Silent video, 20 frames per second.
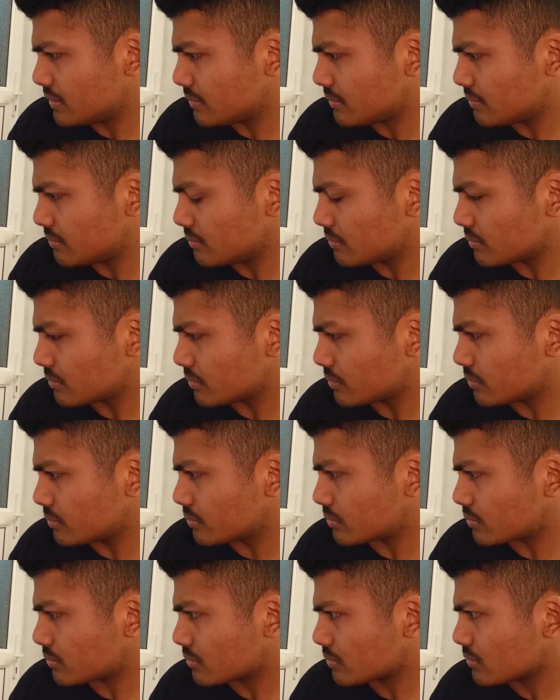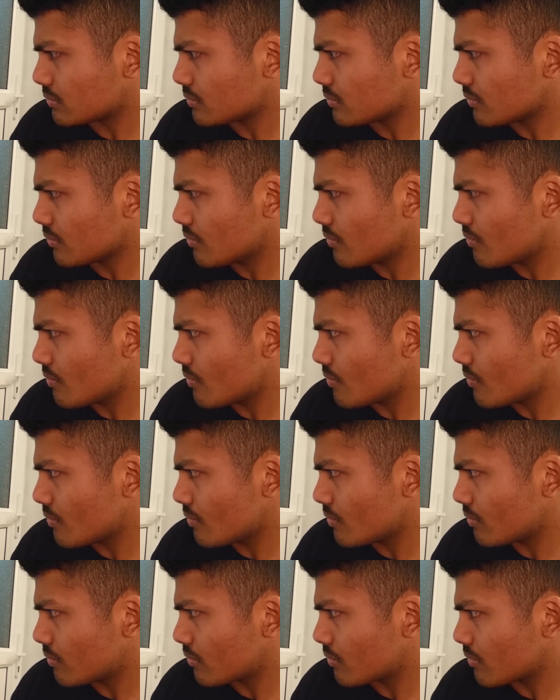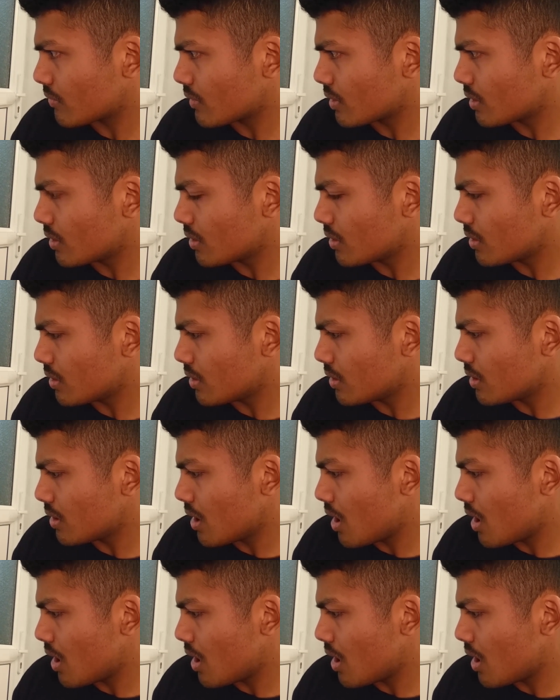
[no speech]